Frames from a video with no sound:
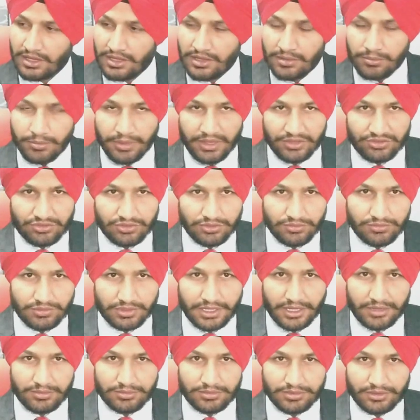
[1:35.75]
passive
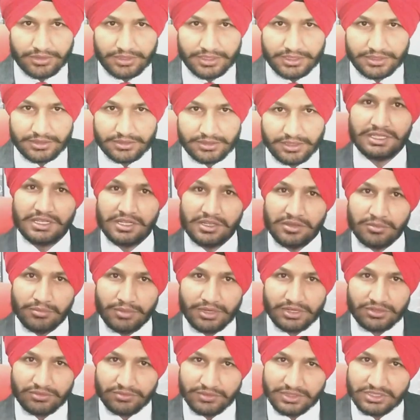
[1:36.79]
vocabulary.
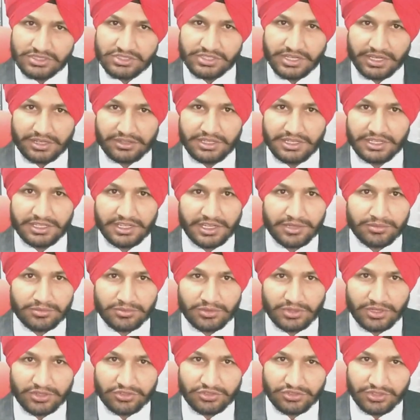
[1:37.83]
But which technique I am
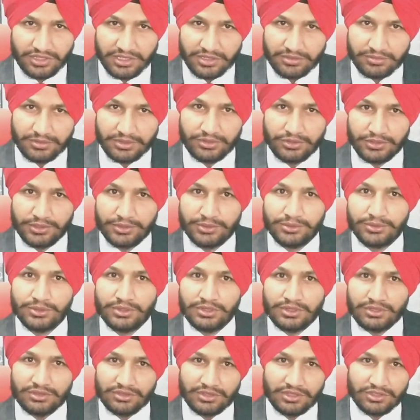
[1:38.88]
going to share with
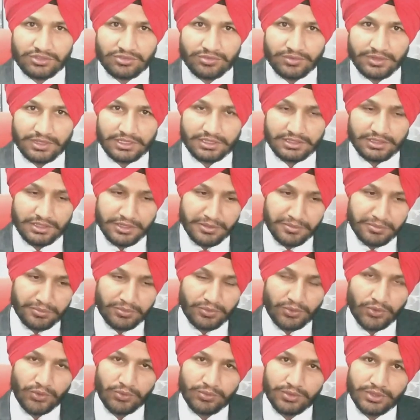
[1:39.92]
you, this will
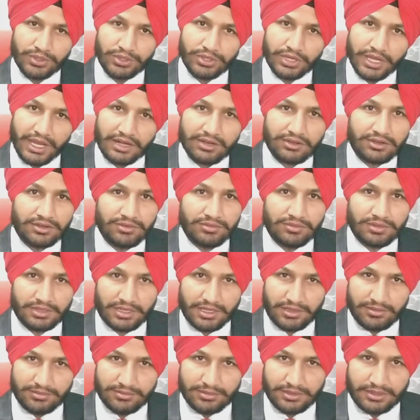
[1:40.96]
improve your active
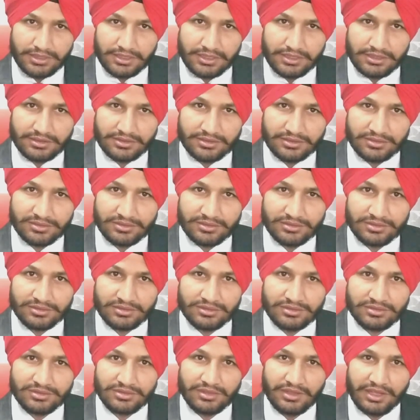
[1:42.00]
vocabulary
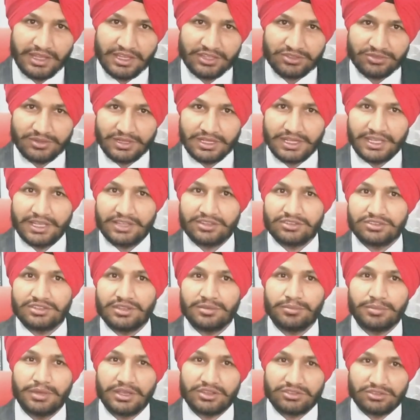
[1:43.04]
as well as the
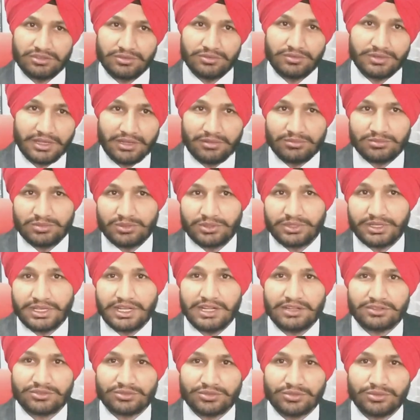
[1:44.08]
passive vocabulary
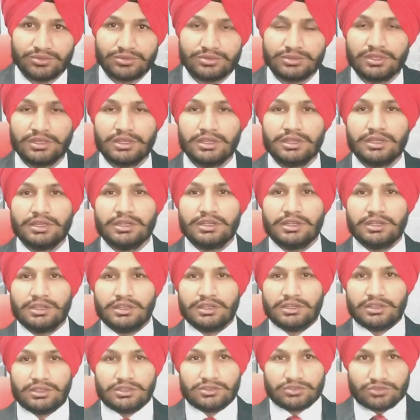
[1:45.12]
also.
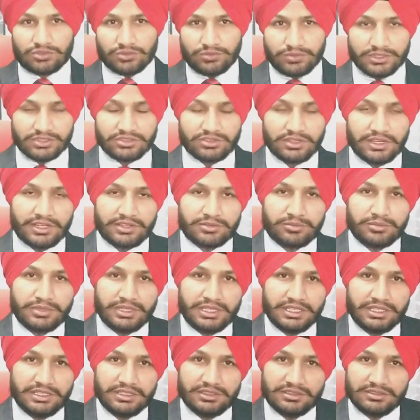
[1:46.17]
So first let
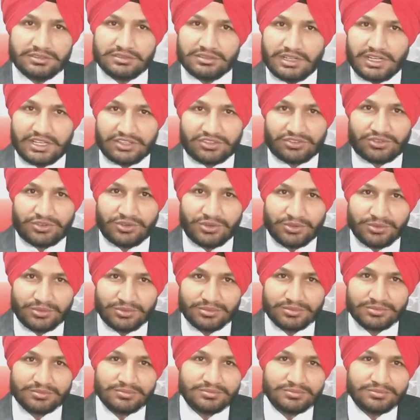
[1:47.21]
me ask you